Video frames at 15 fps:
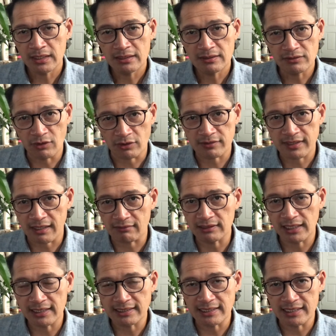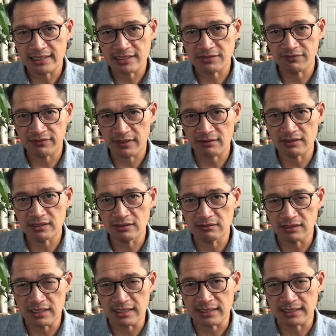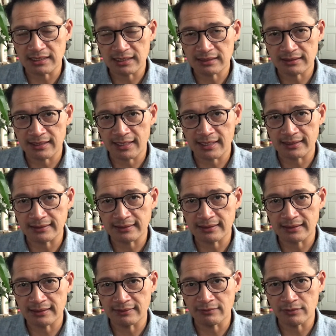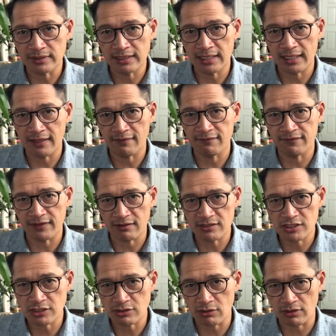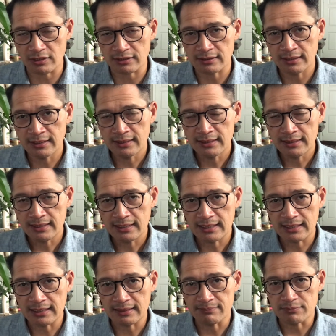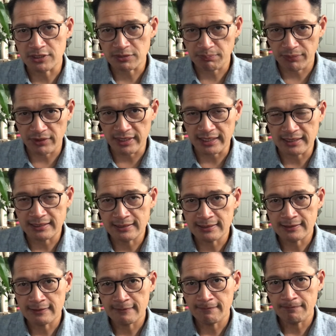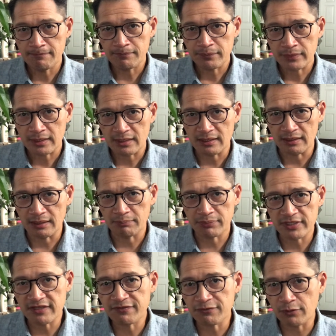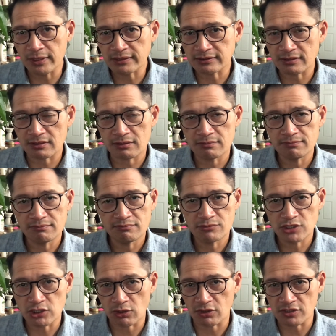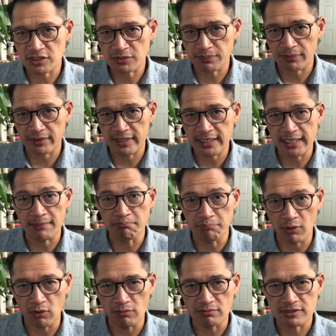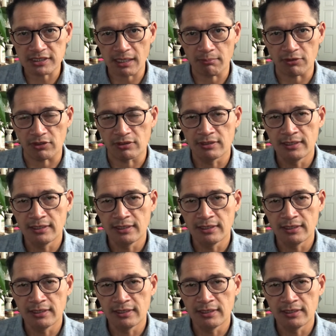North Carolina is very unique in that we have very short spring, a brief winter, short spring, and boom, summer.